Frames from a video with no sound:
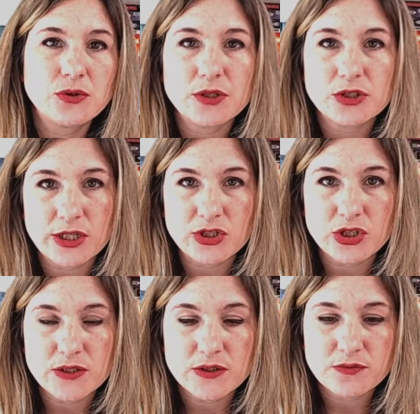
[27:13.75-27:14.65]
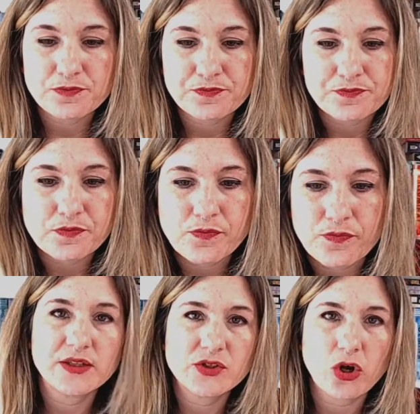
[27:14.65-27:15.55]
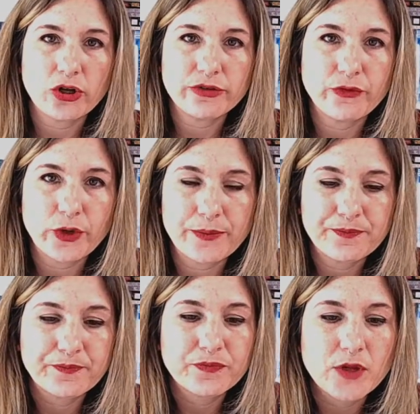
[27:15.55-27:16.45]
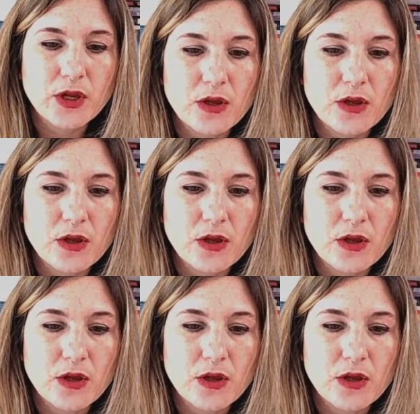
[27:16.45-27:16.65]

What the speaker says: the Duke and Duchess, when it's called for.